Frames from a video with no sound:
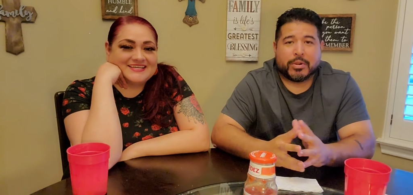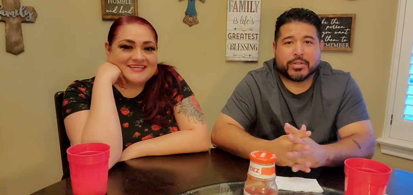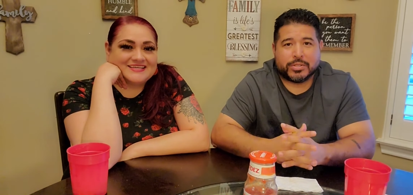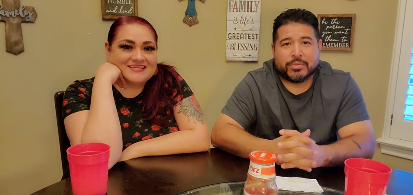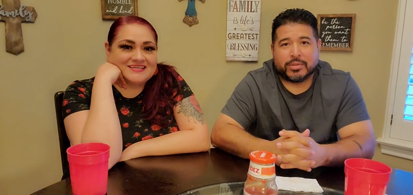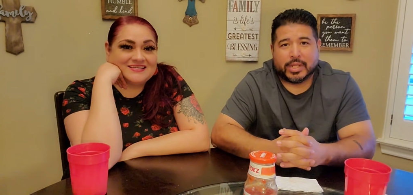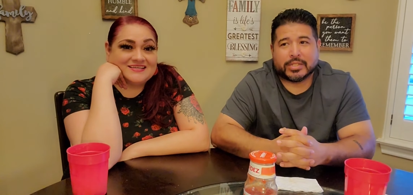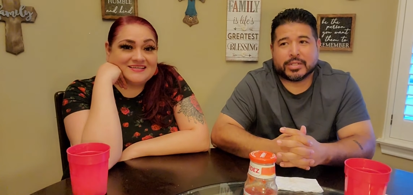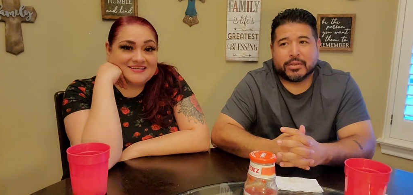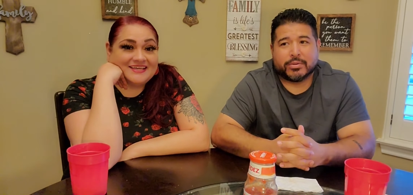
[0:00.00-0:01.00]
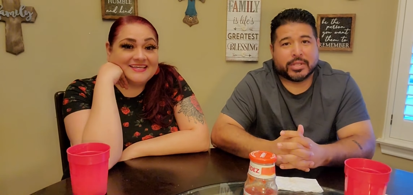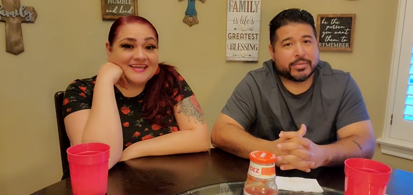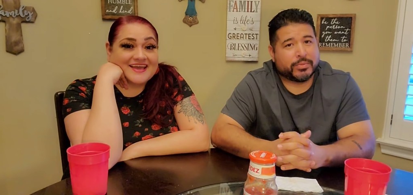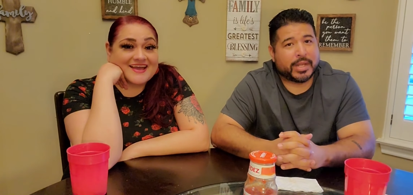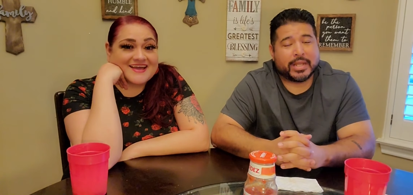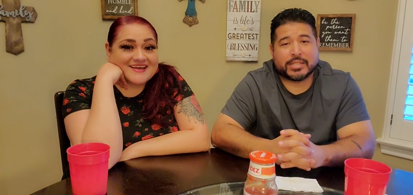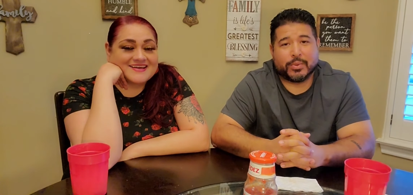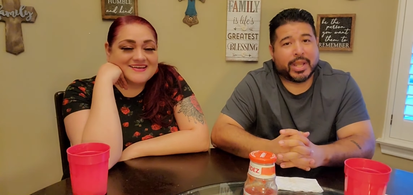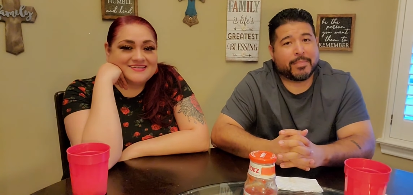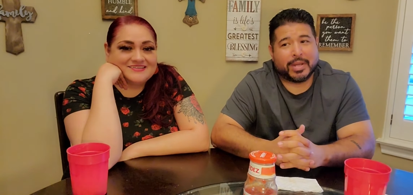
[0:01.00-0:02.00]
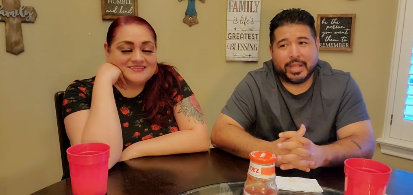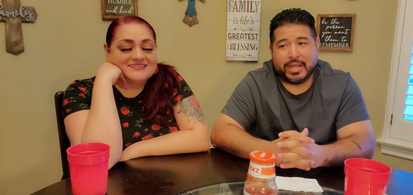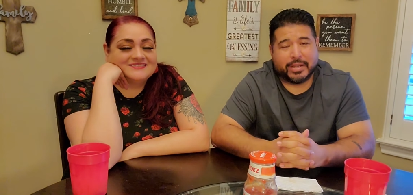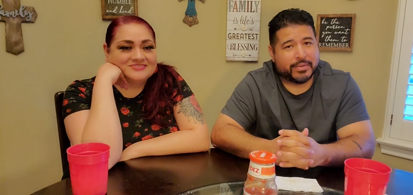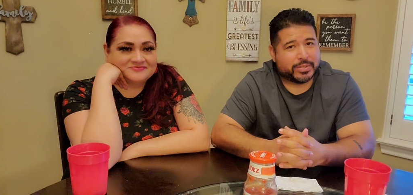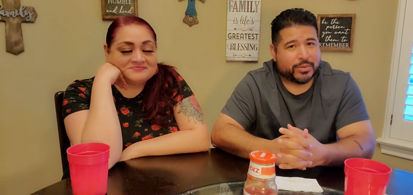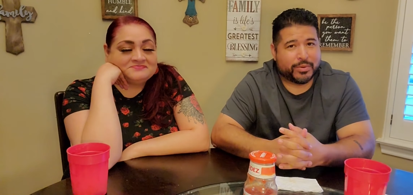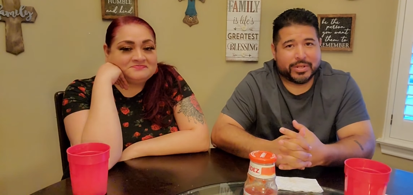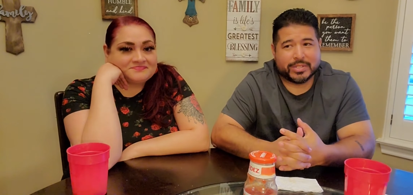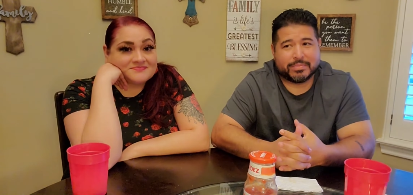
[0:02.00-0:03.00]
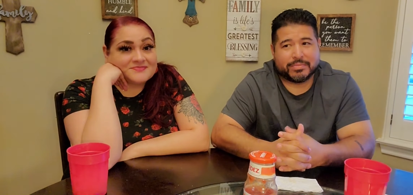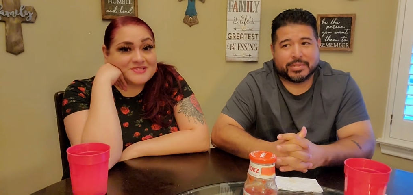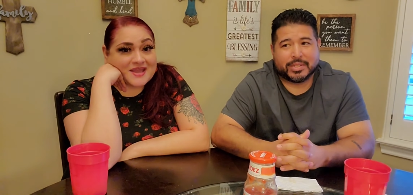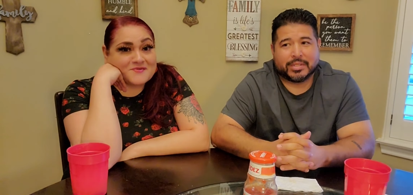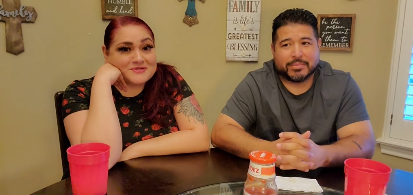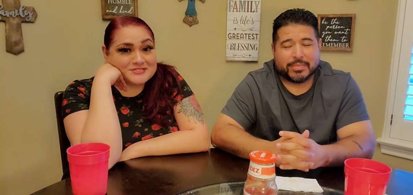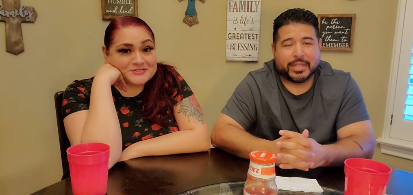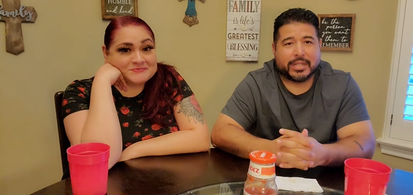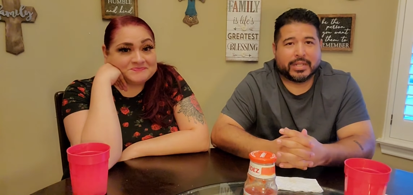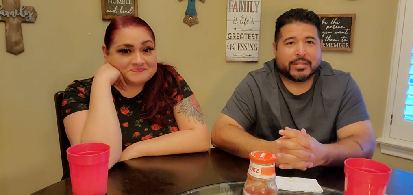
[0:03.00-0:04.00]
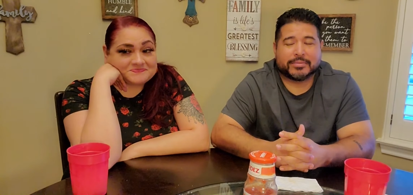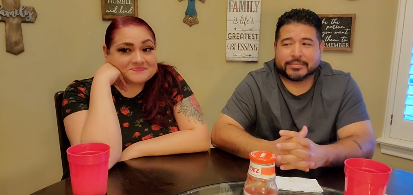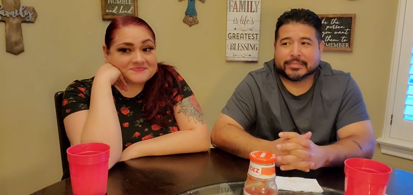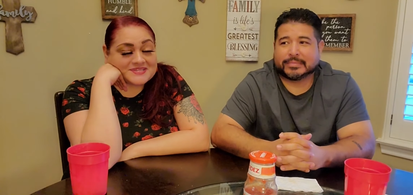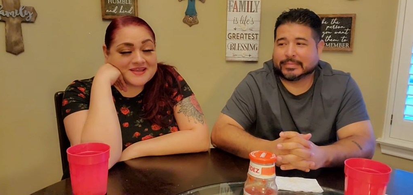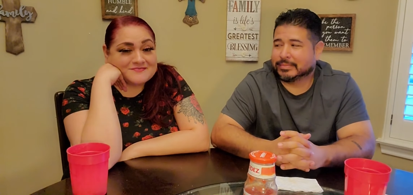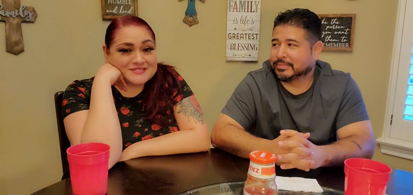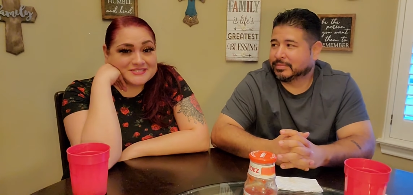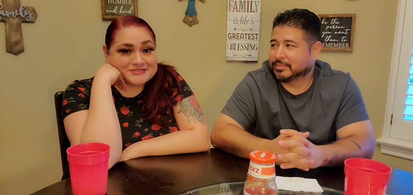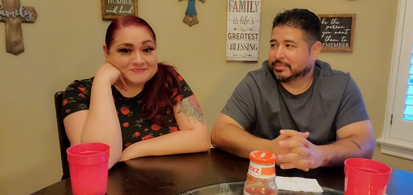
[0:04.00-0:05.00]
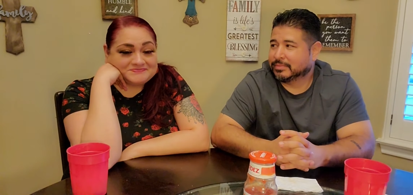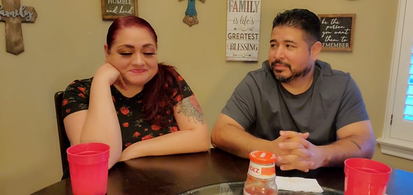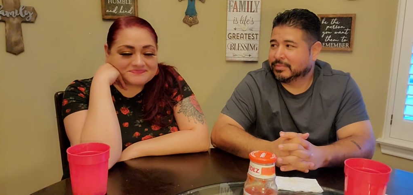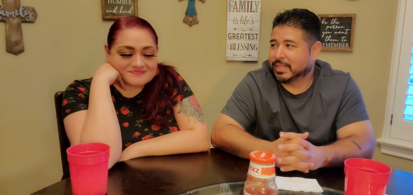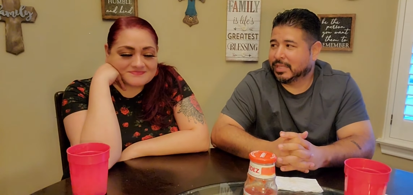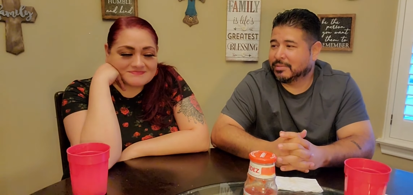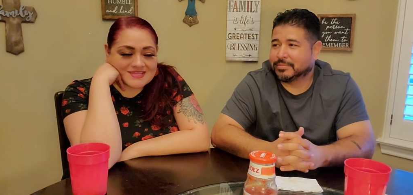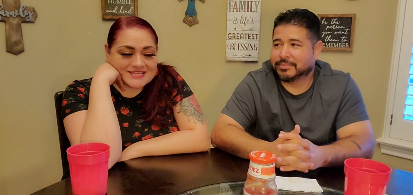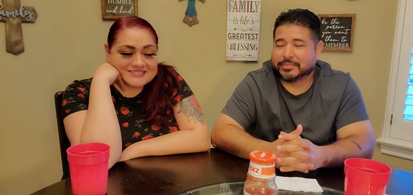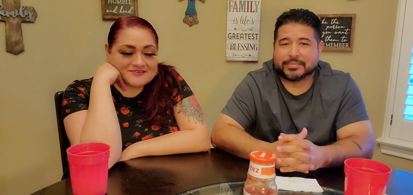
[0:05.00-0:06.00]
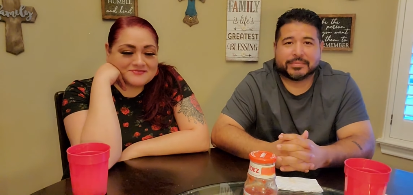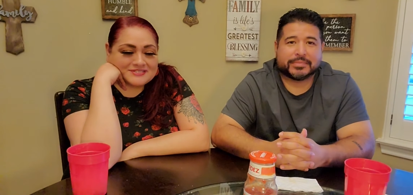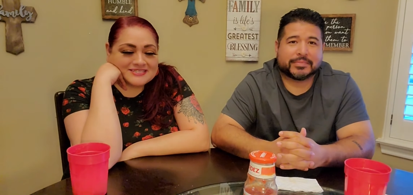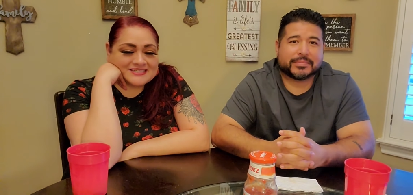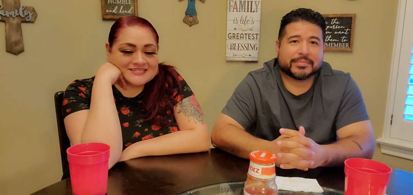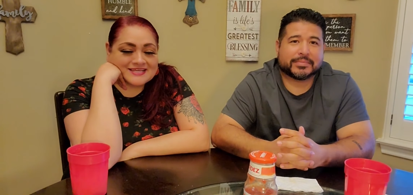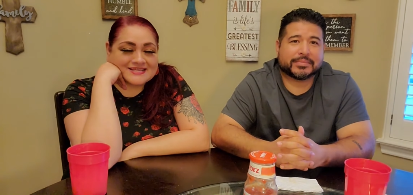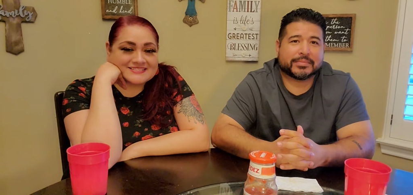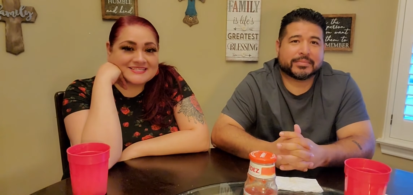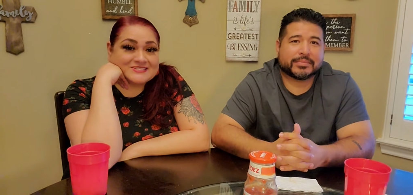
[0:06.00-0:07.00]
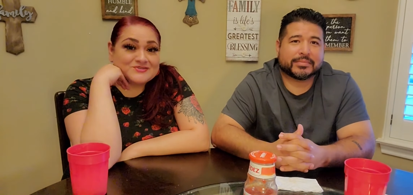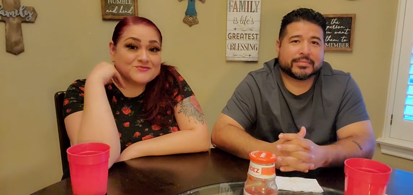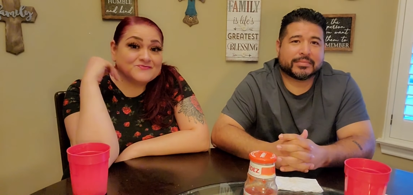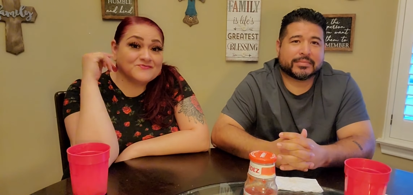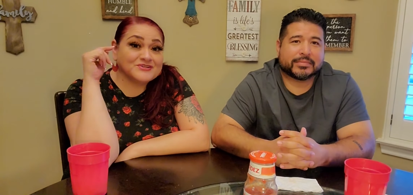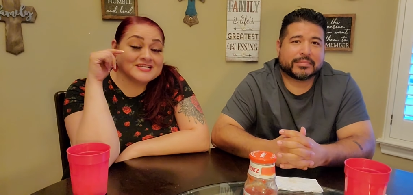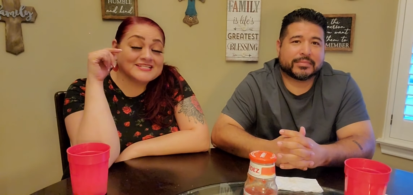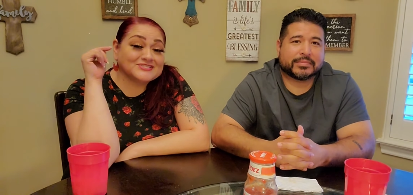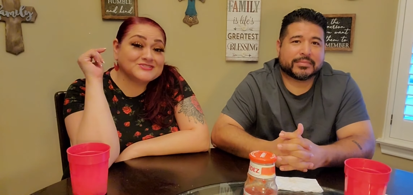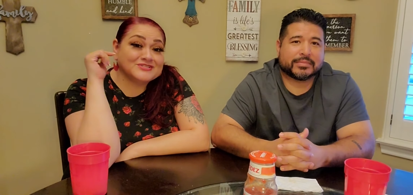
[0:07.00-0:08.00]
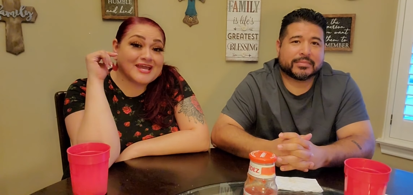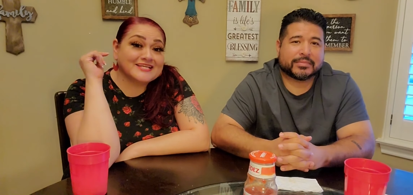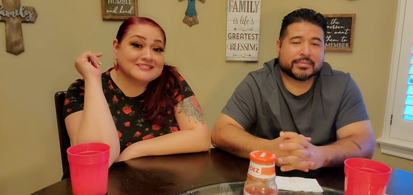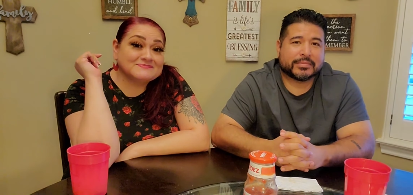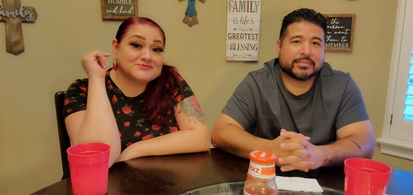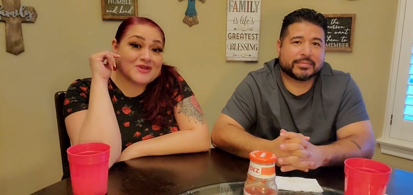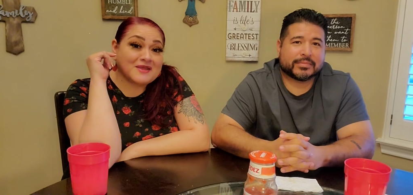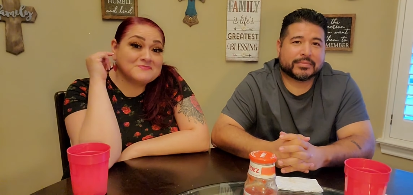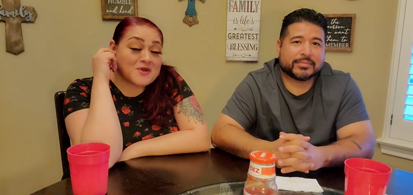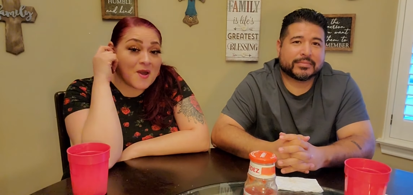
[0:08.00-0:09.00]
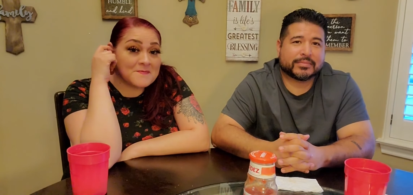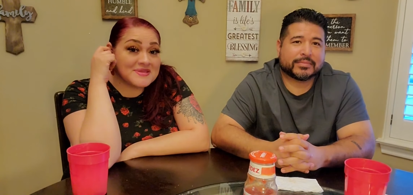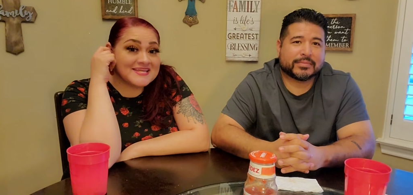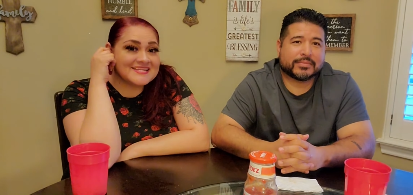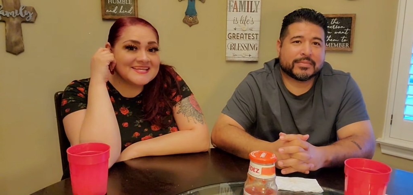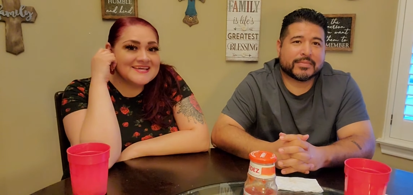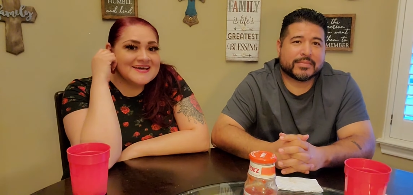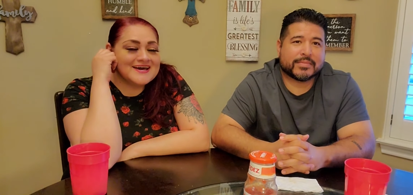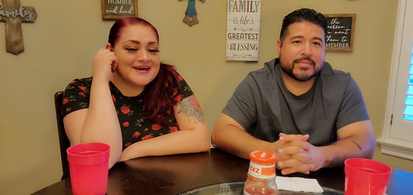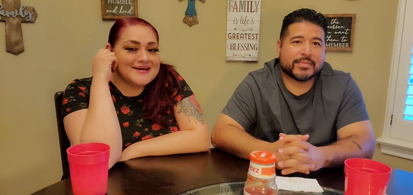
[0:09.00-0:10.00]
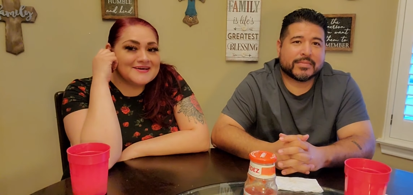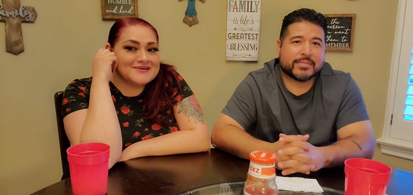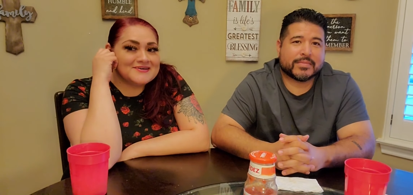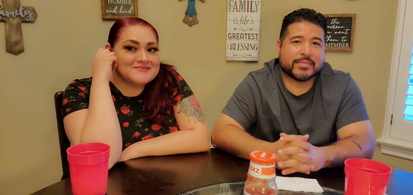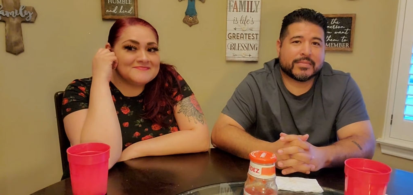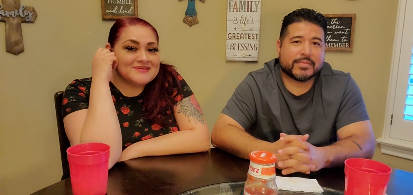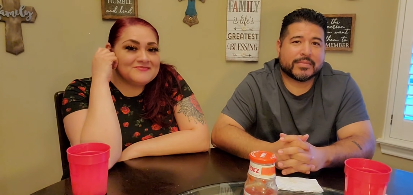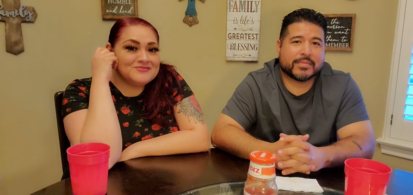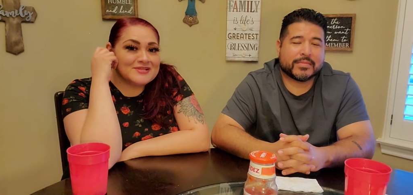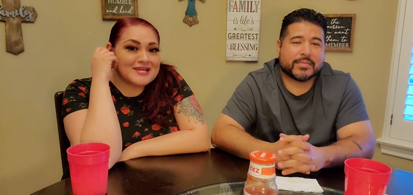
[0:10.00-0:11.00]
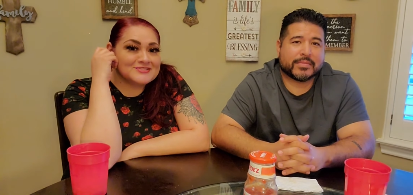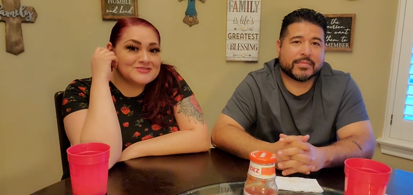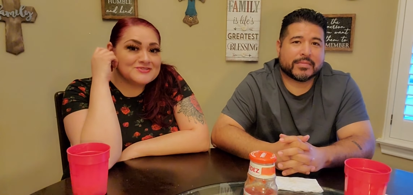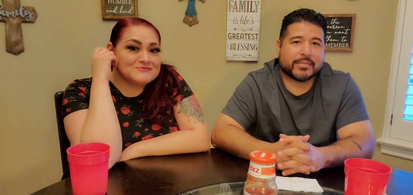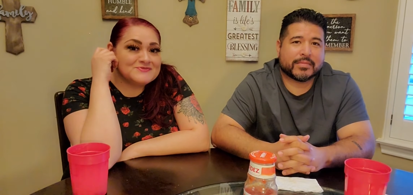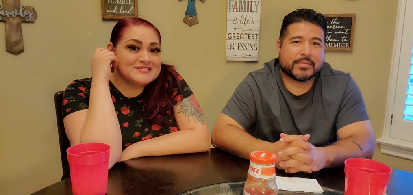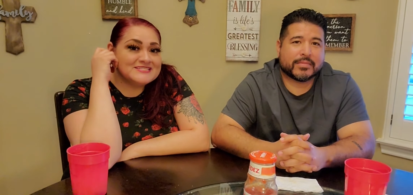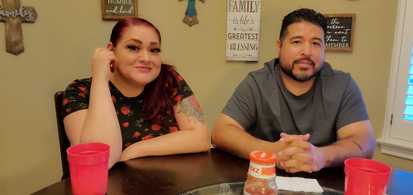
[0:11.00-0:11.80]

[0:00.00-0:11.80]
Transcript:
Speaker 1: part two, let us know. yeah. Like I said, we got plenty of stories. Yeah, we do. Plenty. Yeah, we do. Yeah
Speaker 2: definitely. Like I said, don't forget to like, subscribe, comment. Um, if you liked our spooky